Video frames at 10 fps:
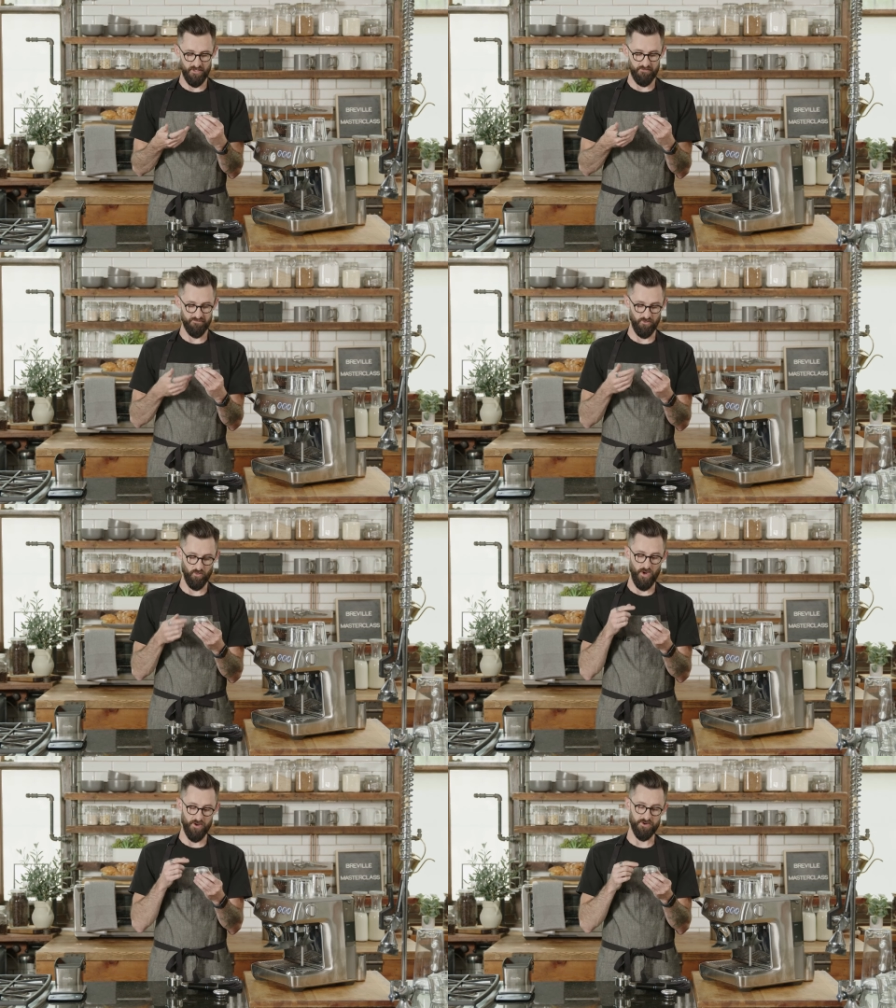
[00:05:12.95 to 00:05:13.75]
for the
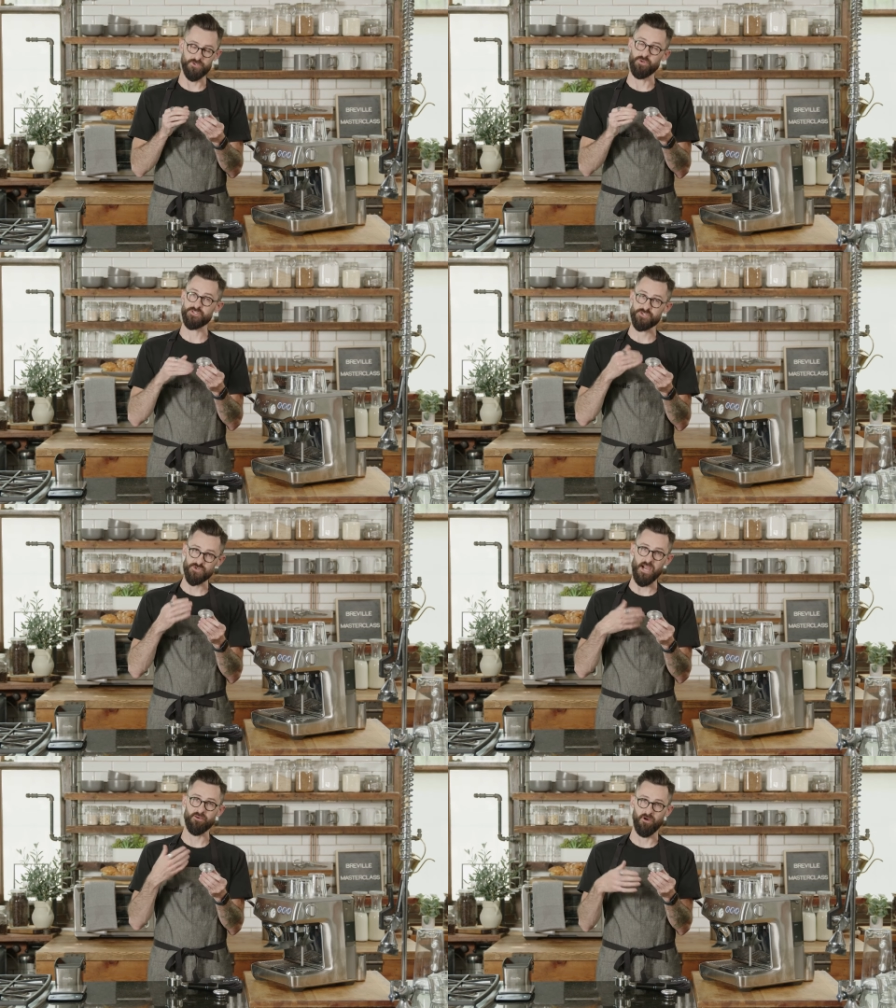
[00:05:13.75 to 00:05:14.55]
water to
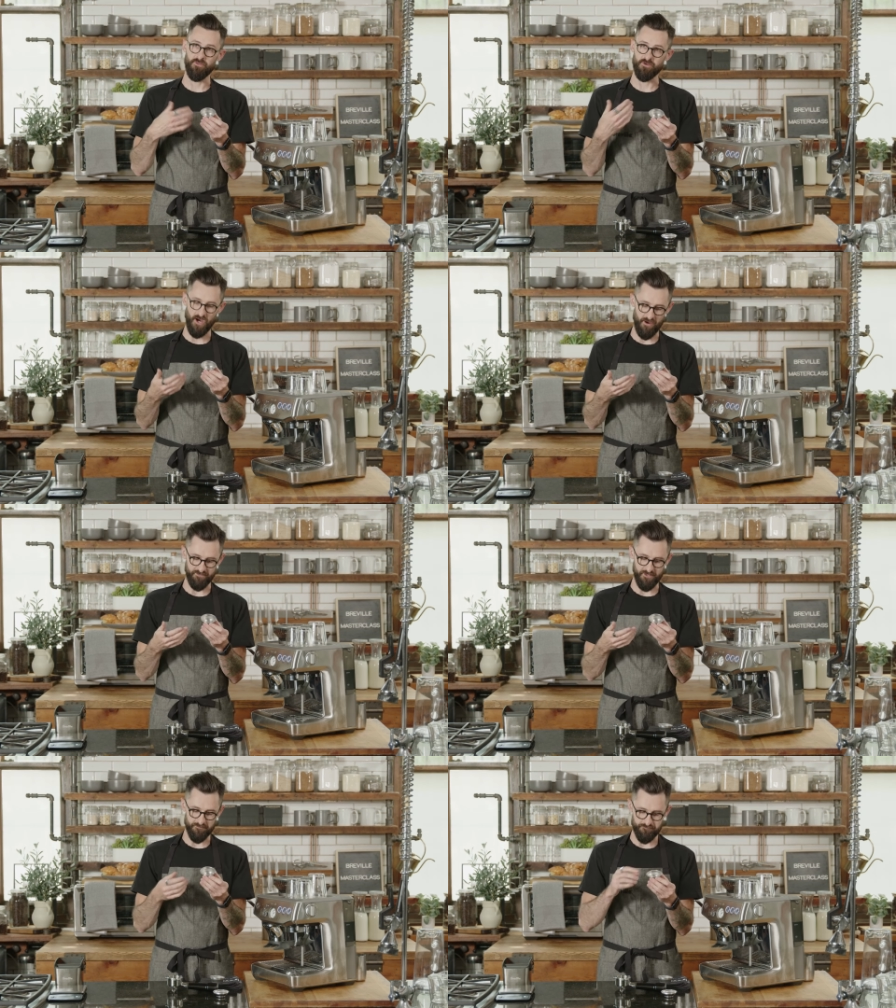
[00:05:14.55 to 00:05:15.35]
extract all the coffee.